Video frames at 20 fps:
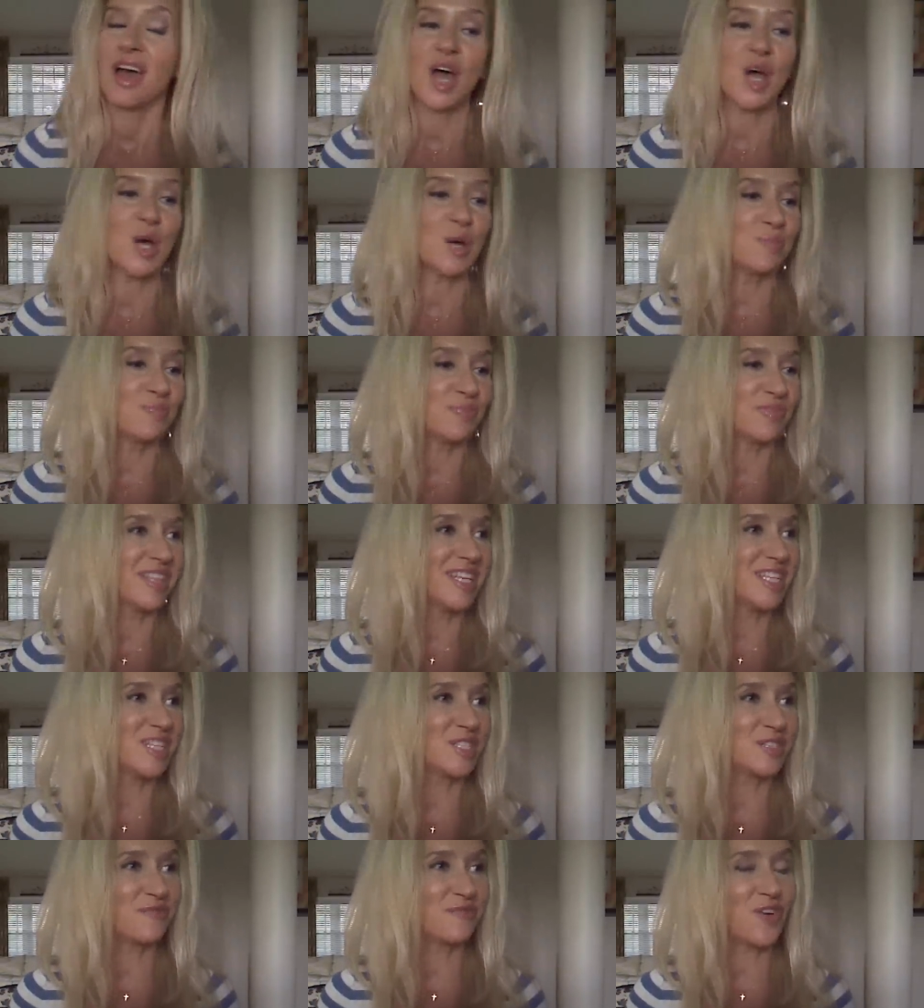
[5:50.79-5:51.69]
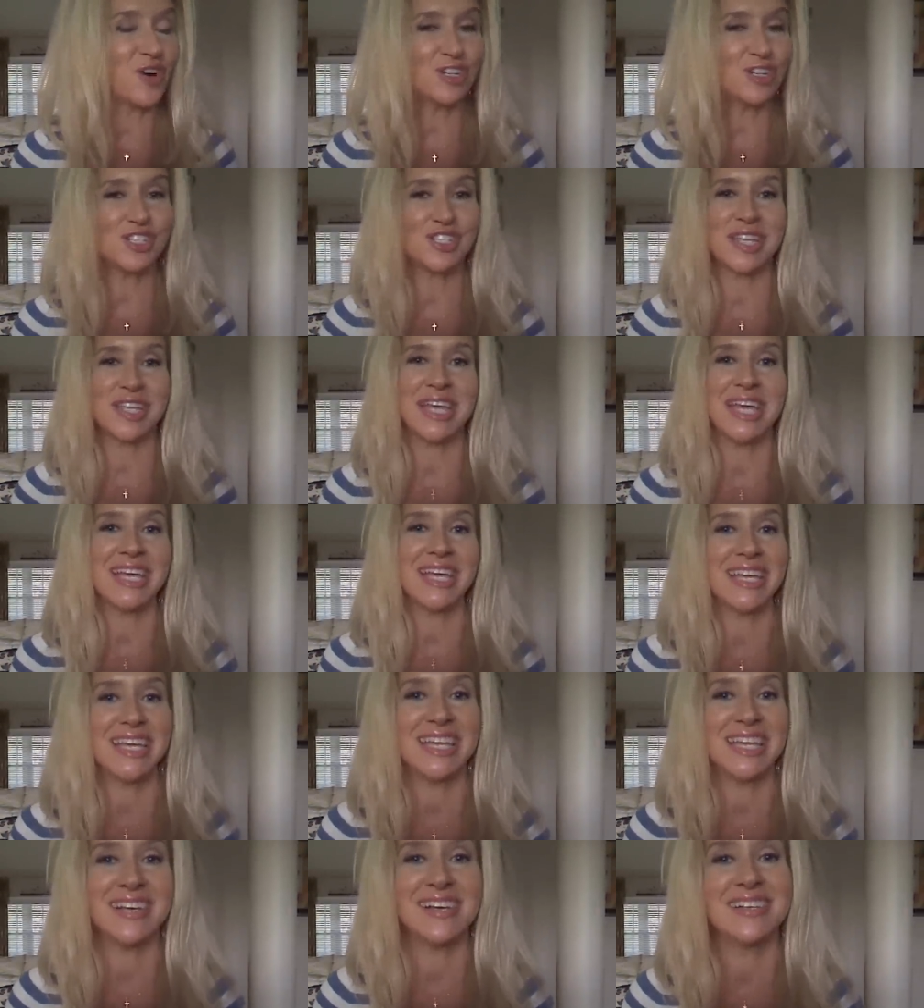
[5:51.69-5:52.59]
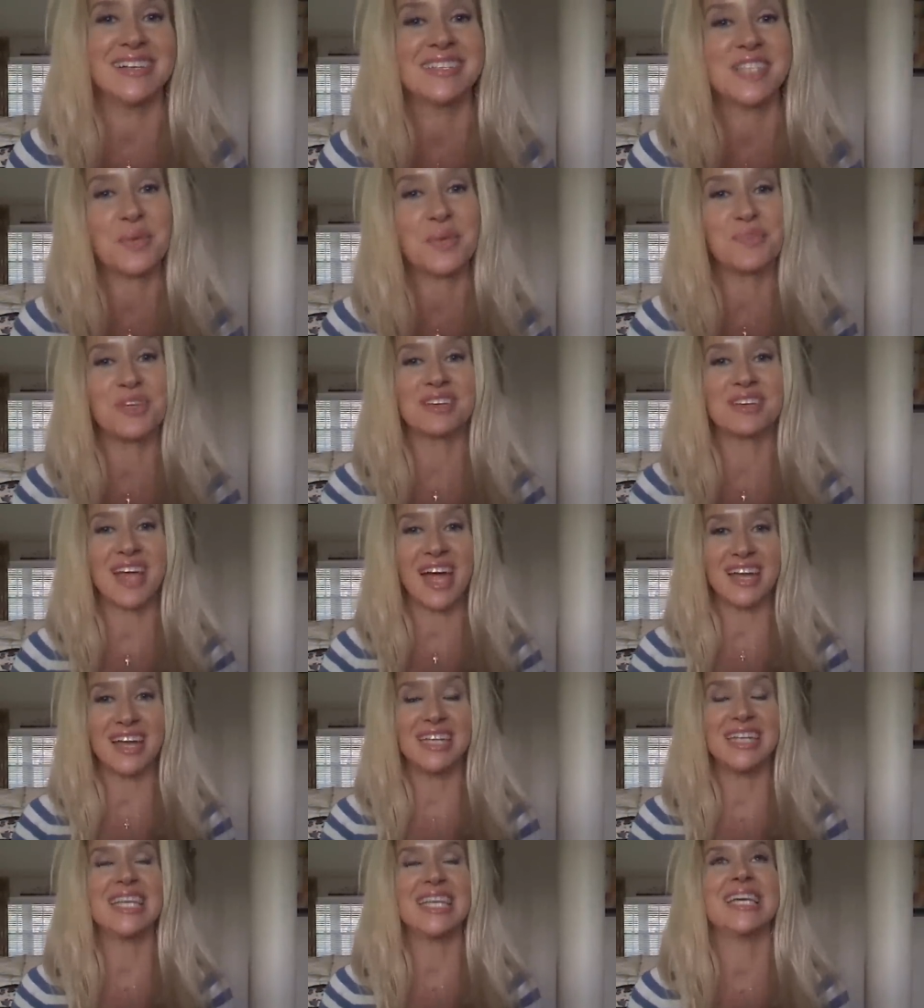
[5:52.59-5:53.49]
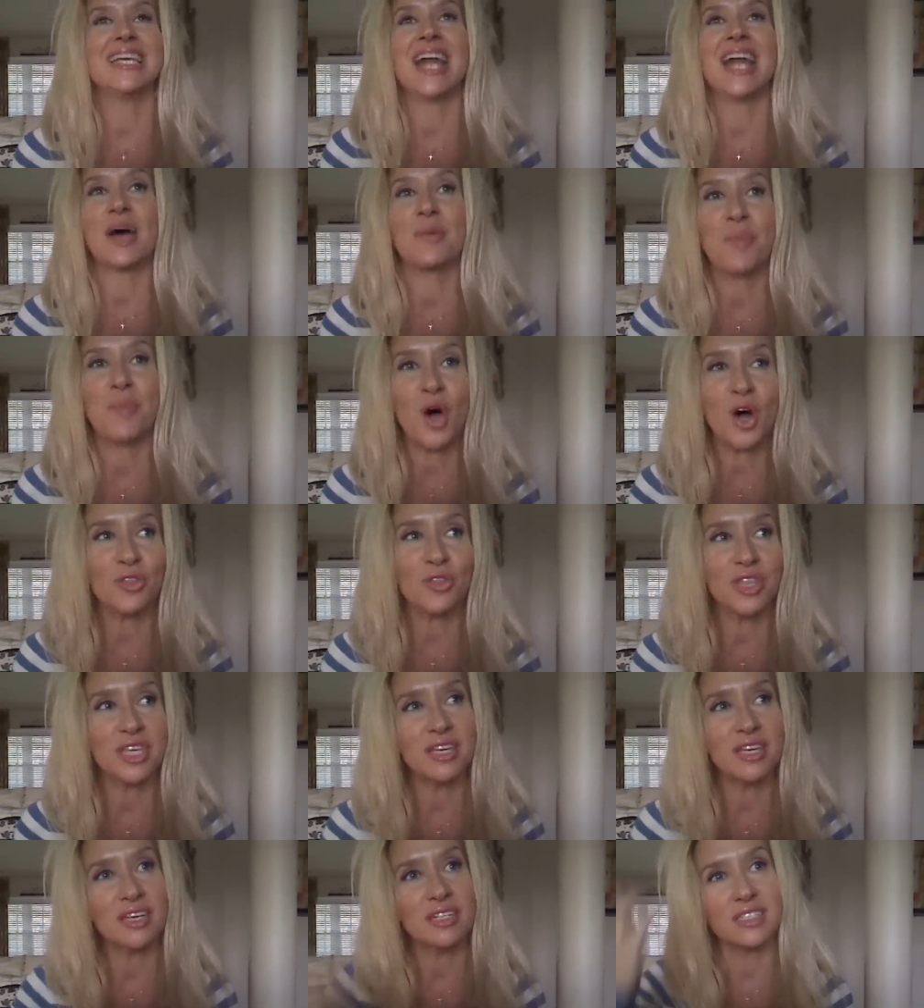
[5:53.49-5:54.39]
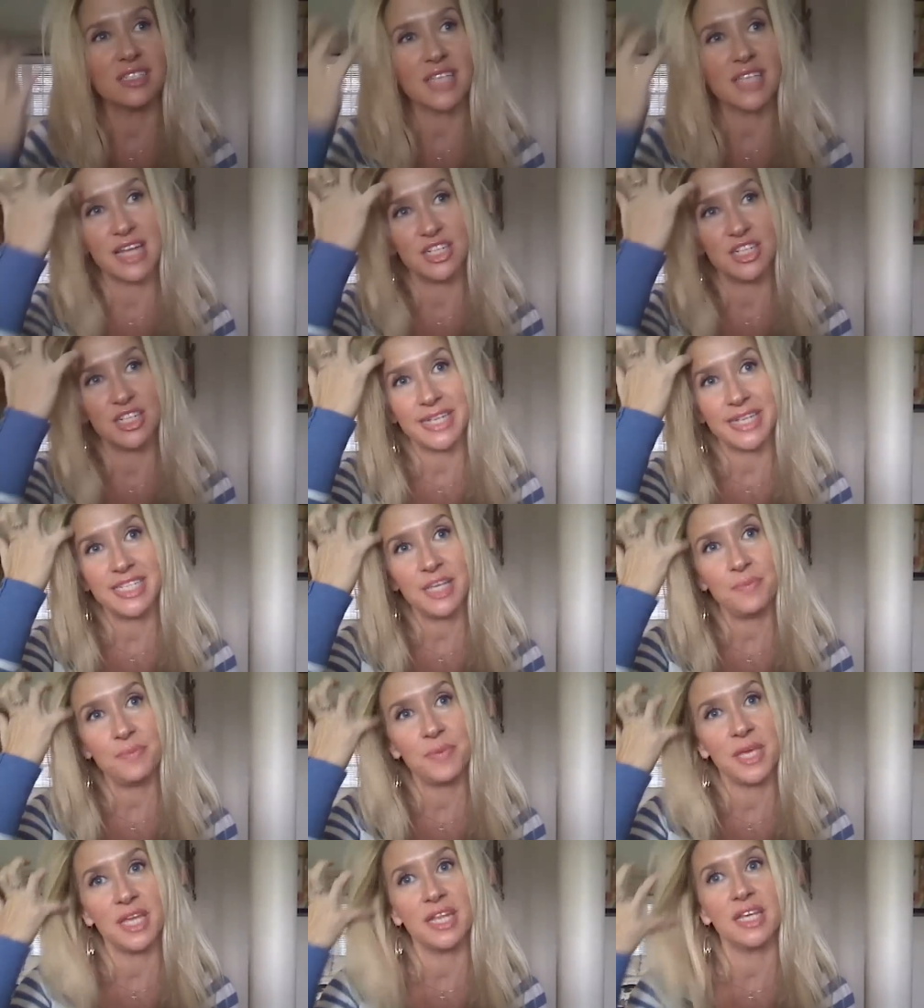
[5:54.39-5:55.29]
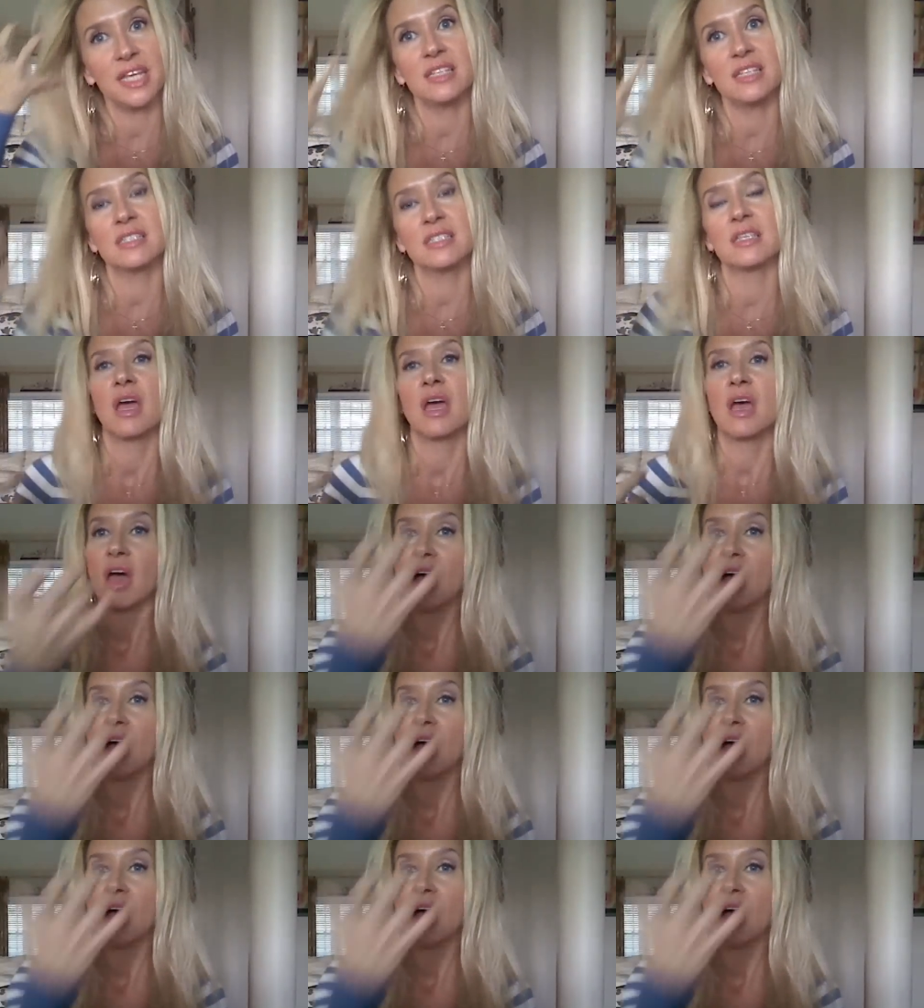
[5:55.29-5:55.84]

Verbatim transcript: Um, this first thing is something kind of neat. I bought this at J.C. Penney's.